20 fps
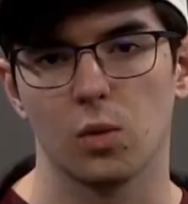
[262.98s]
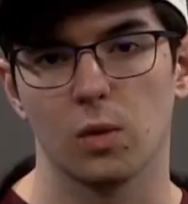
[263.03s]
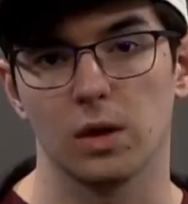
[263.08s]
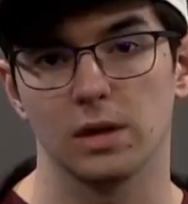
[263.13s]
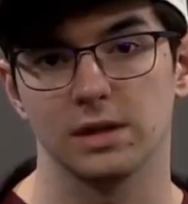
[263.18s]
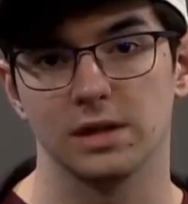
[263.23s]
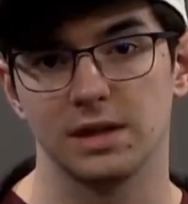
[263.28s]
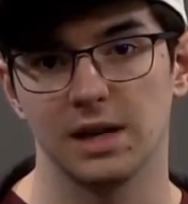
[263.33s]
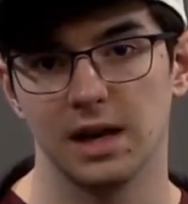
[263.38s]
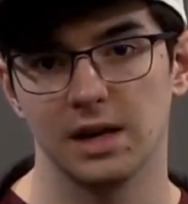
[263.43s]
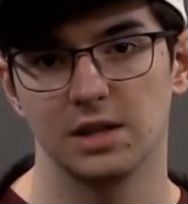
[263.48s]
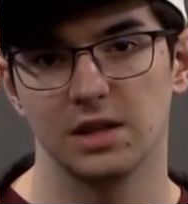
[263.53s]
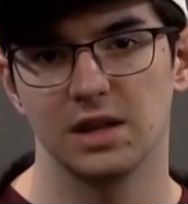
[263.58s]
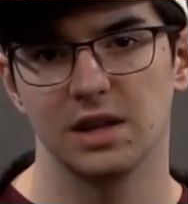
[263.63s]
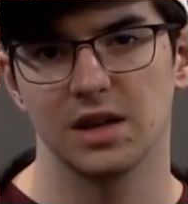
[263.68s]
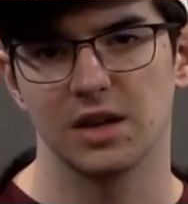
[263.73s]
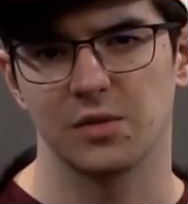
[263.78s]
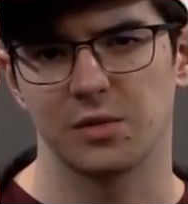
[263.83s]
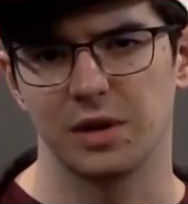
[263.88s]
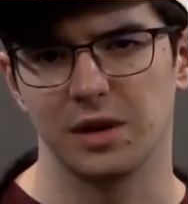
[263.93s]
While
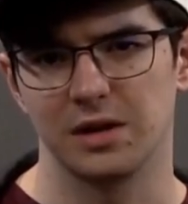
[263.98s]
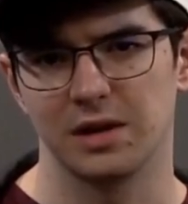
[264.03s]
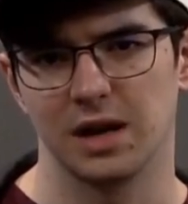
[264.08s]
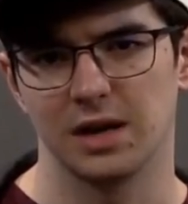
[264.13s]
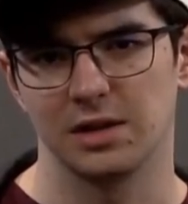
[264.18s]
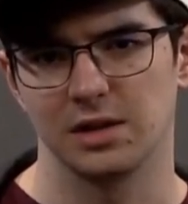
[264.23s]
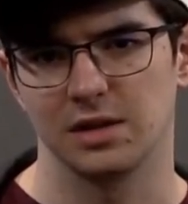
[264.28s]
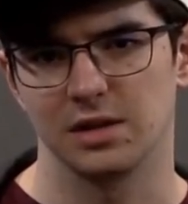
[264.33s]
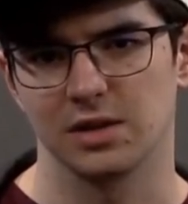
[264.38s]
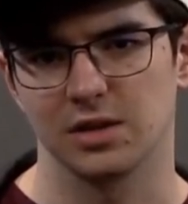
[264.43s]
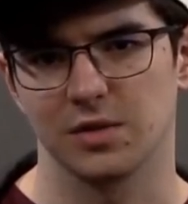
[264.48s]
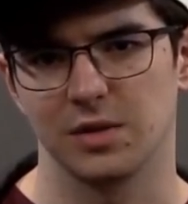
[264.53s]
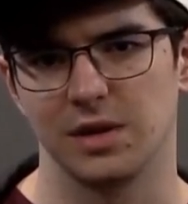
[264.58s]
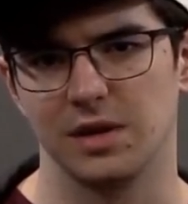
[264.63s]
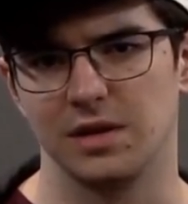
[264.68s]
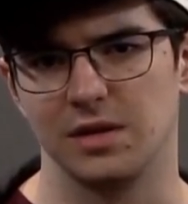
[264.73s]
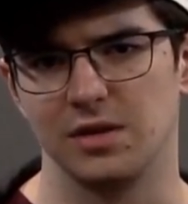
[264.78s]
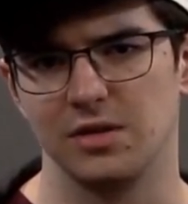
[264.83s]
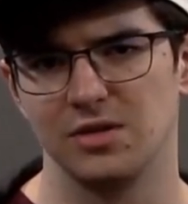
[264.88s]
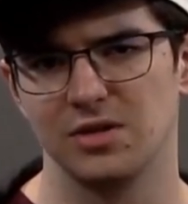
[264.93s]
detaching and reattaching the
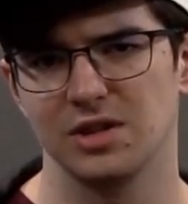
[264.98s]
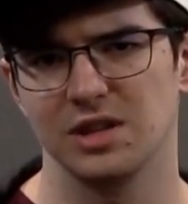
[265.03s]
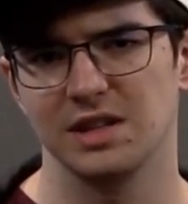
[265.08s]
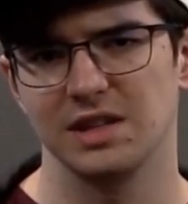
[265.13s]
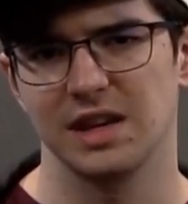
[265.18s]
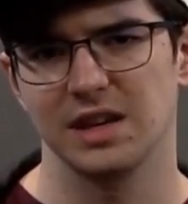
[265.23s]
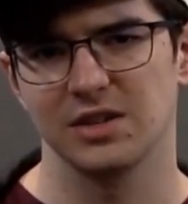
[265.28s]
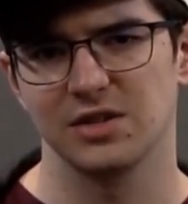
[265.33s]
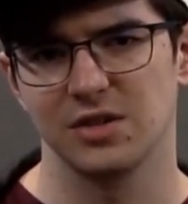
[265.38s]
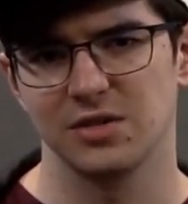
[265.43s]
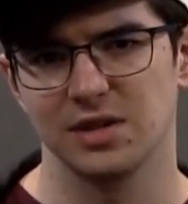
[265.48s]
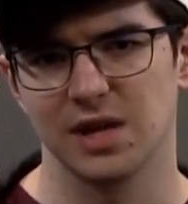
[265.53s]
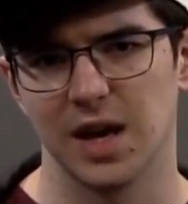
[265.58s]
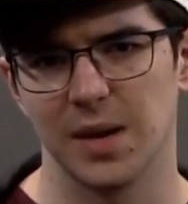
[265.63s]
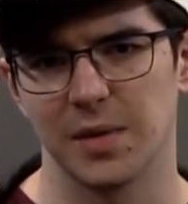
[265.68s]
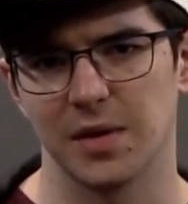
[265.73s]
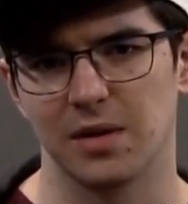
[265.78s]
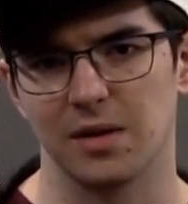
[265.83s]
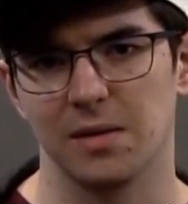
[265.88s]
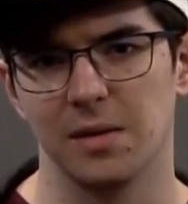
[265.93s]
screen usually takes no
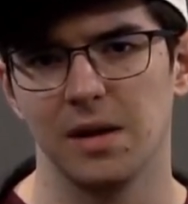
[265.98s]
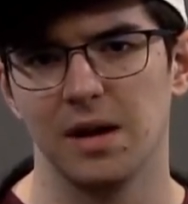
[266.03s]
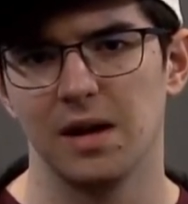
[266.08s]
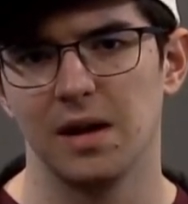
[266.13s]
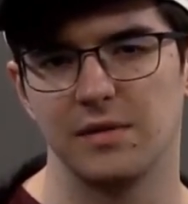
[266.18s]
time at all,